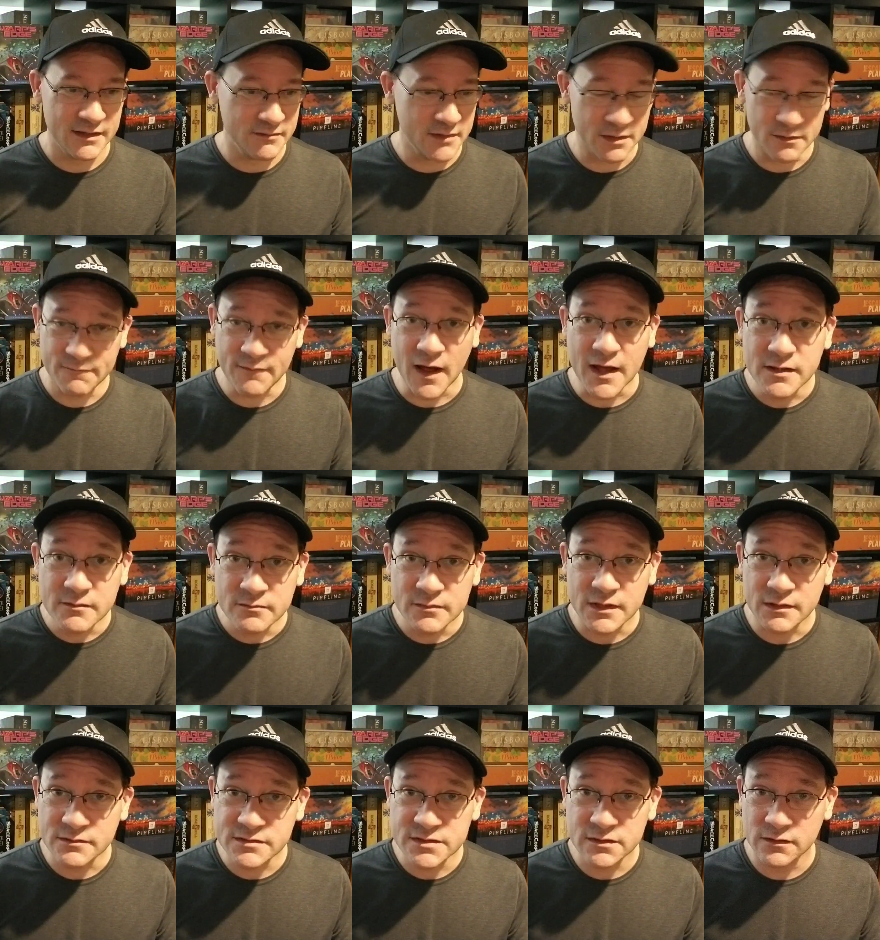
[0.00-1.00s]
they were fine.
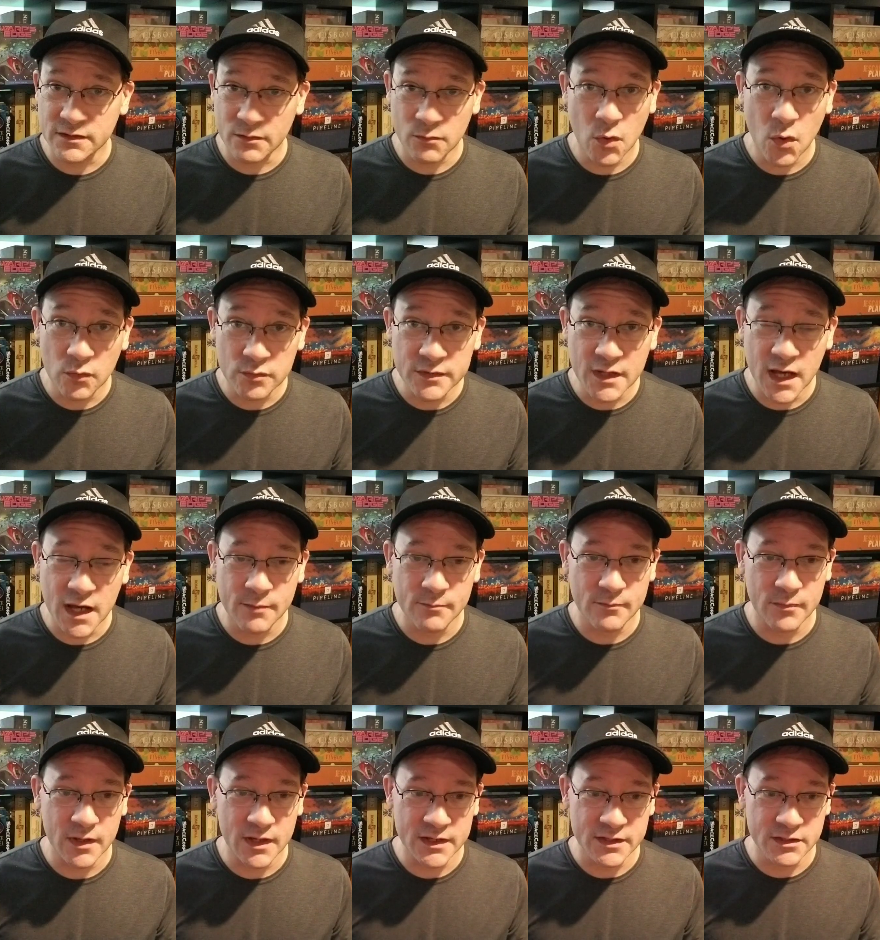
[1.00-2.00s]
They were holding
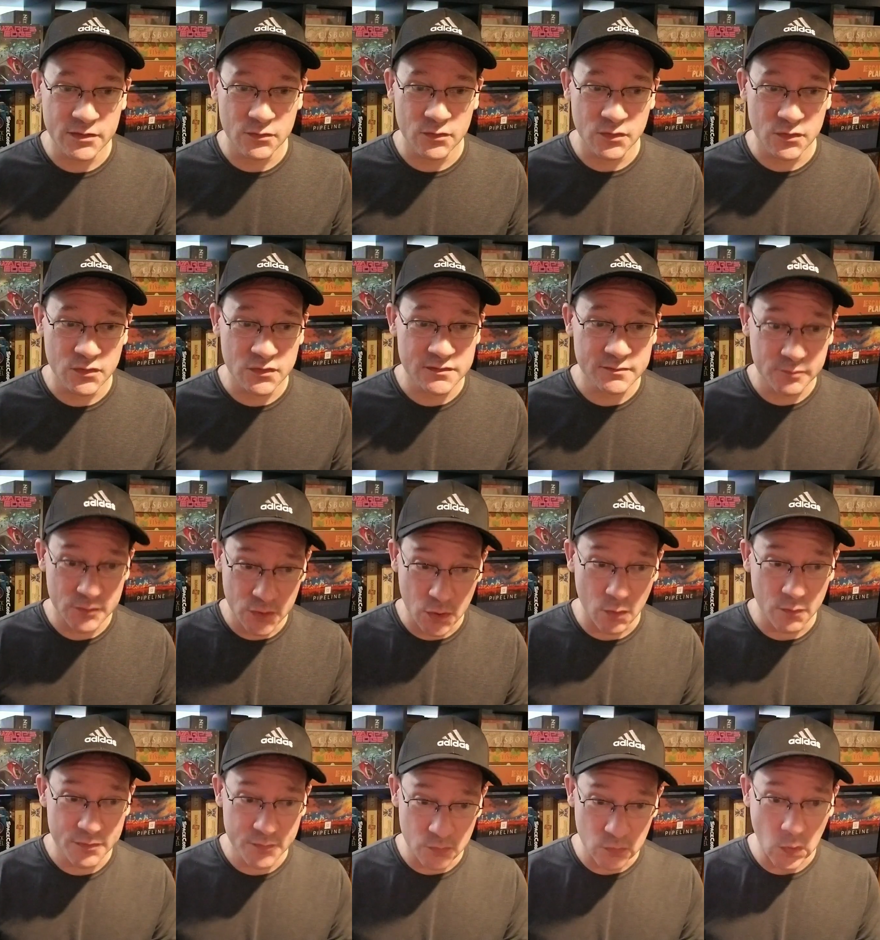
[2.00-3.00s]
up, but you just
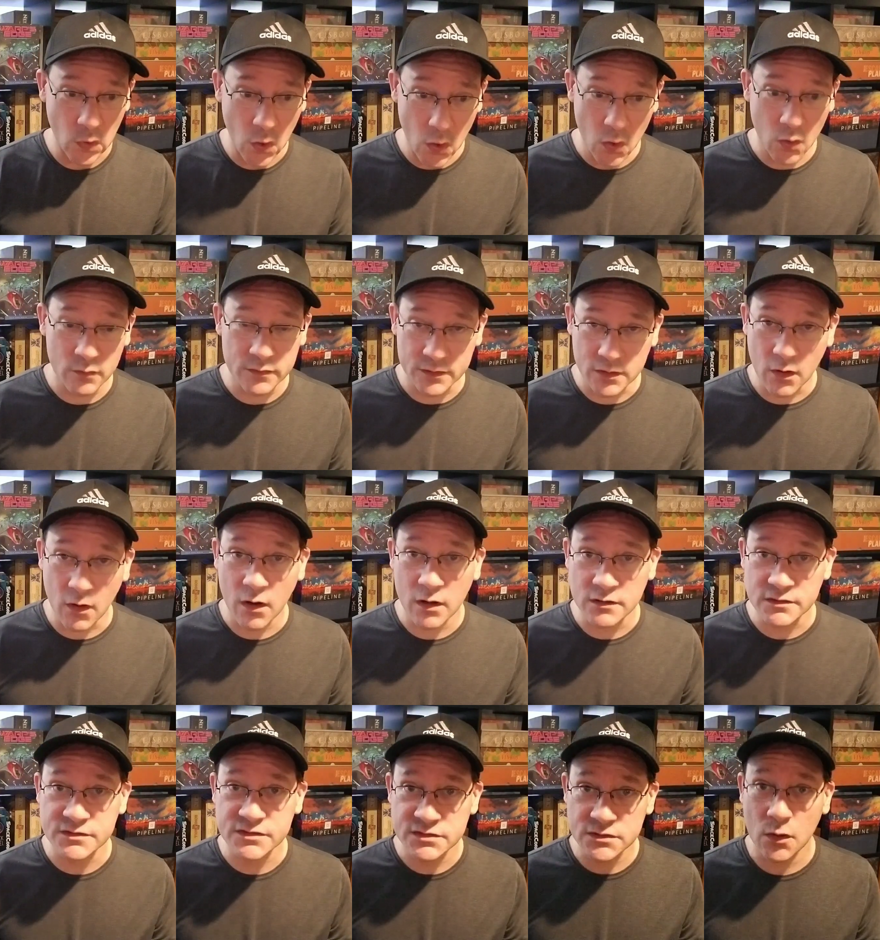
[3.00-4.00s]
go through all the
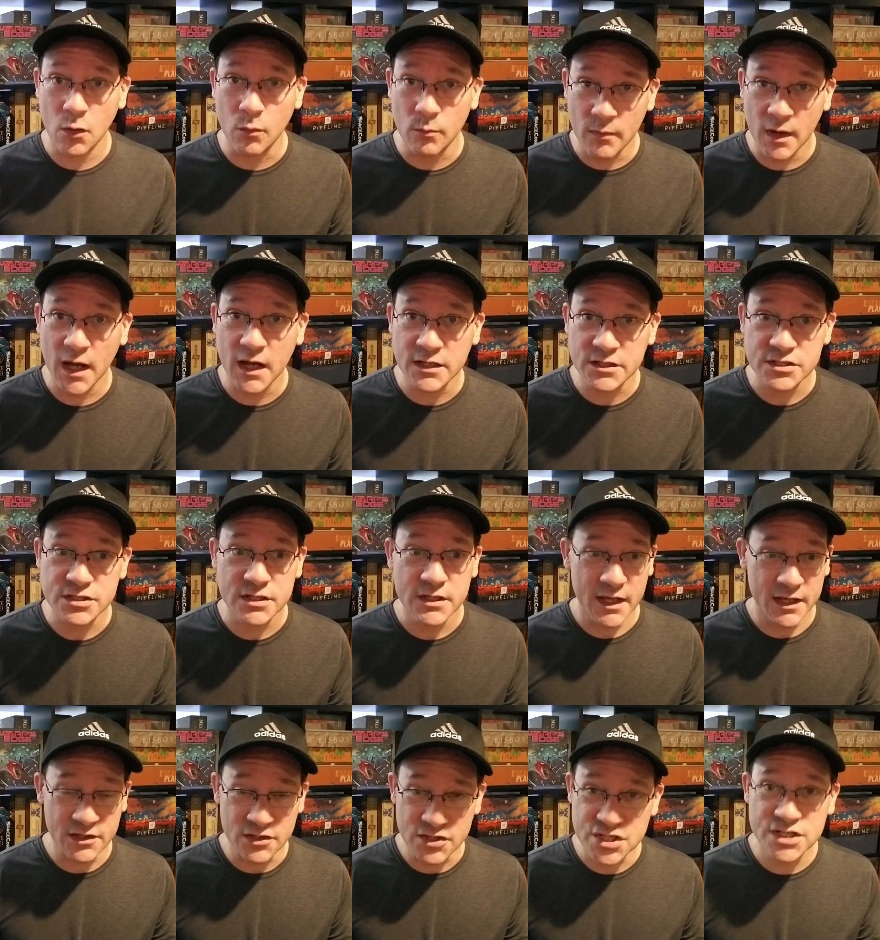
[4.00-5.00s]
cards so much,
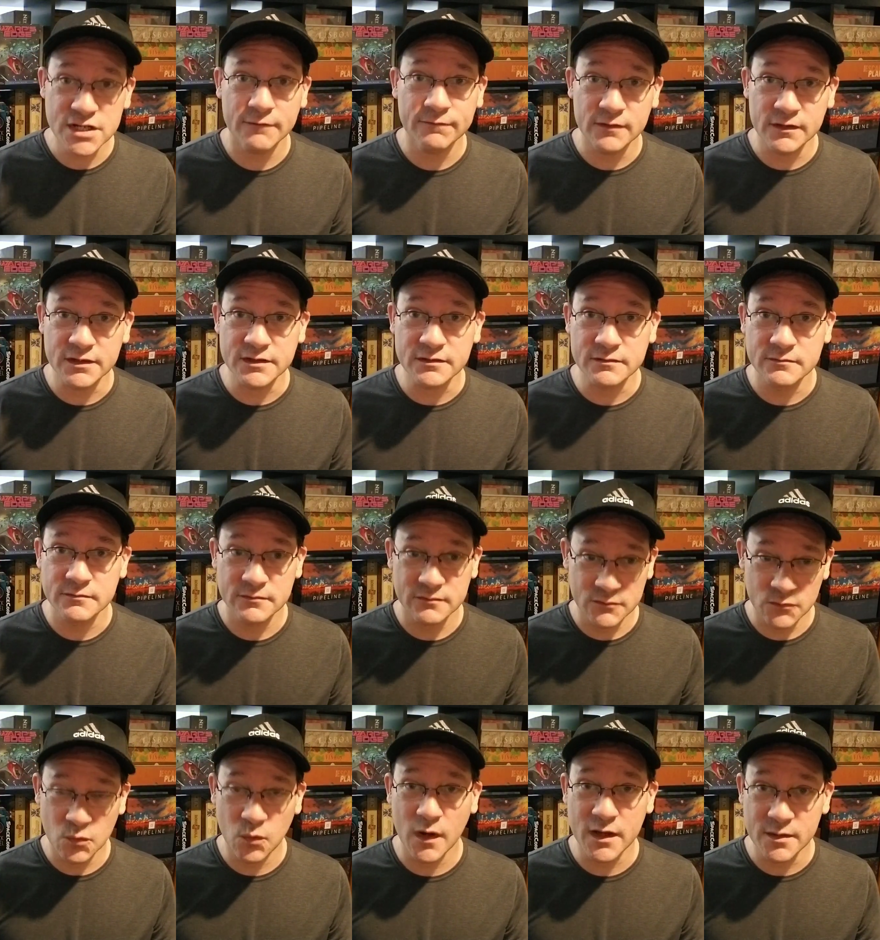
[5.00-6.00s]
and you're shuffling
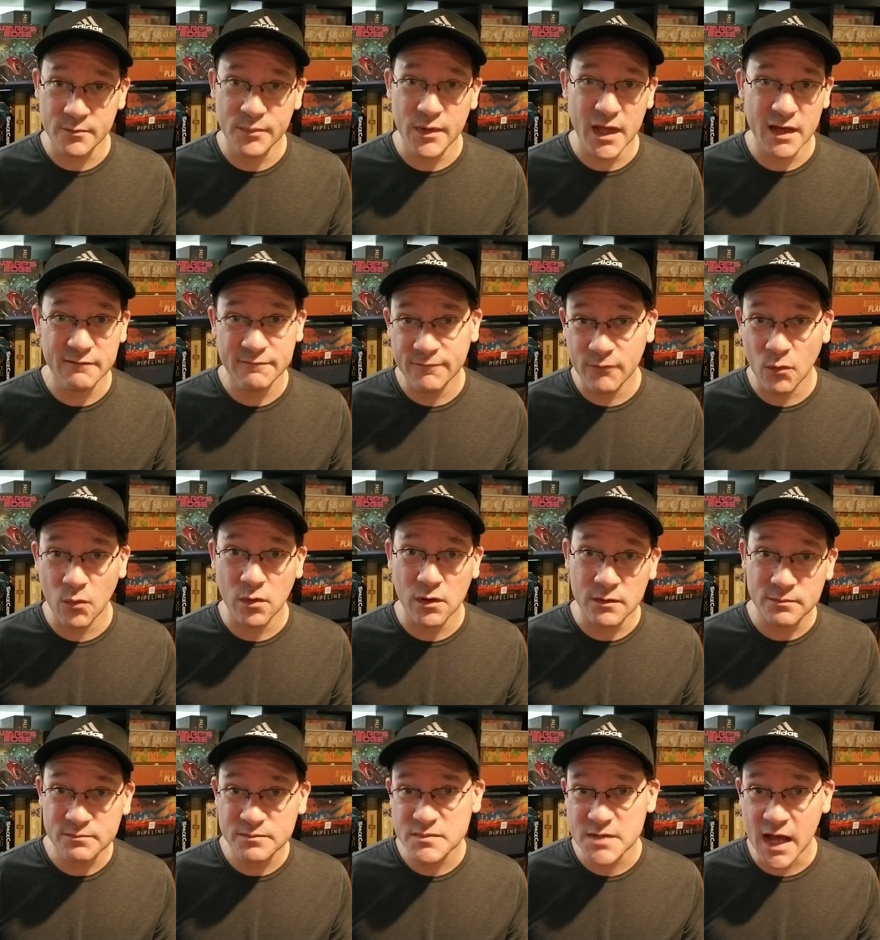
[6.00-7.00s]
quite a bit,
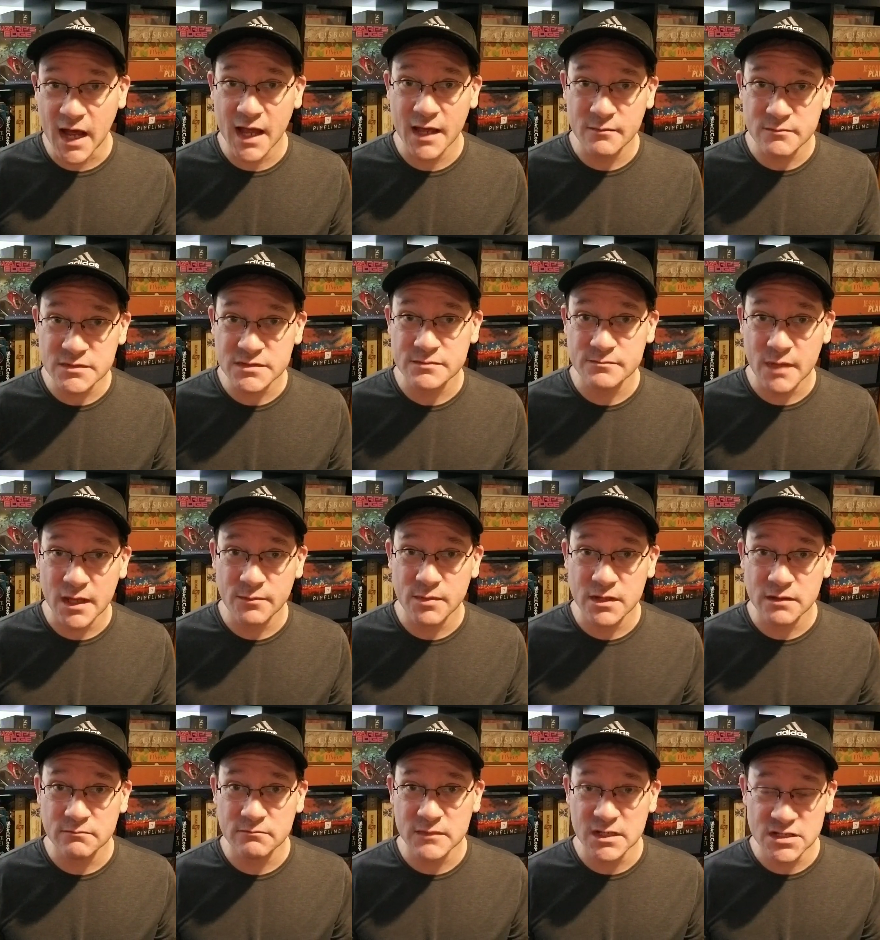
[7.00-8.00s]
4 times
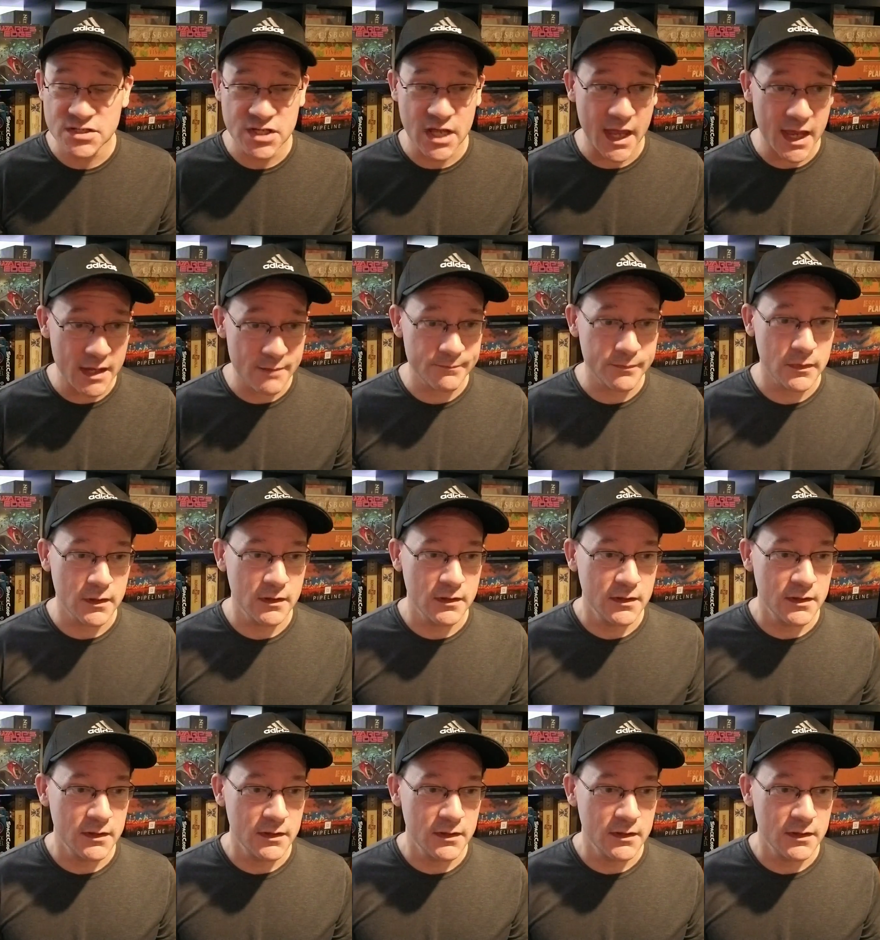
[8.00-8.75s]
maybe each game,